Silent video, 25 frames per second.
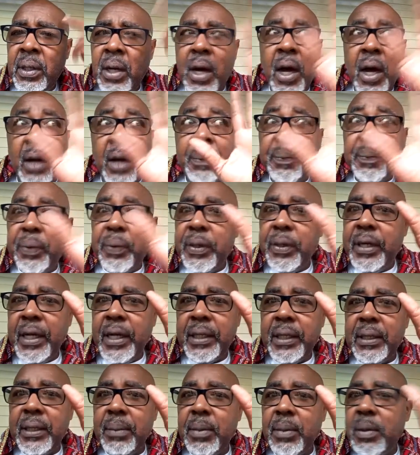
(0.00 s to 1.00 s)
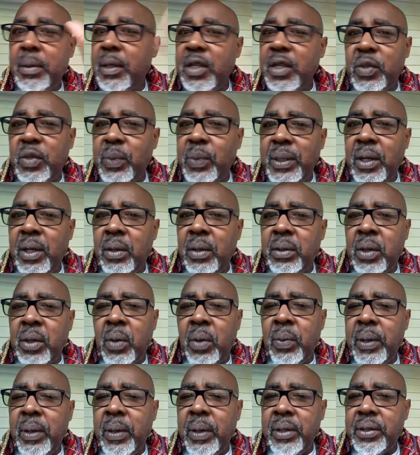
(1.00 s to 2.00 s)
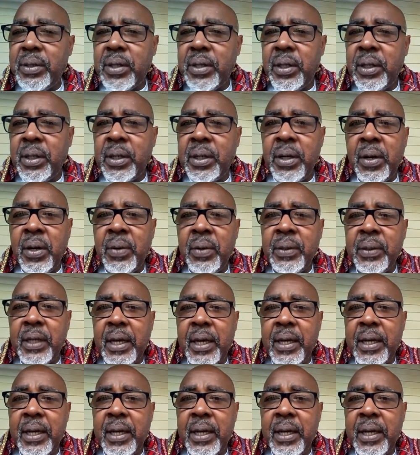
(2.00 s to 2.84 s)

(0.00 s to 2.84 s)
unpredictable because we don't know where it's going to go yet.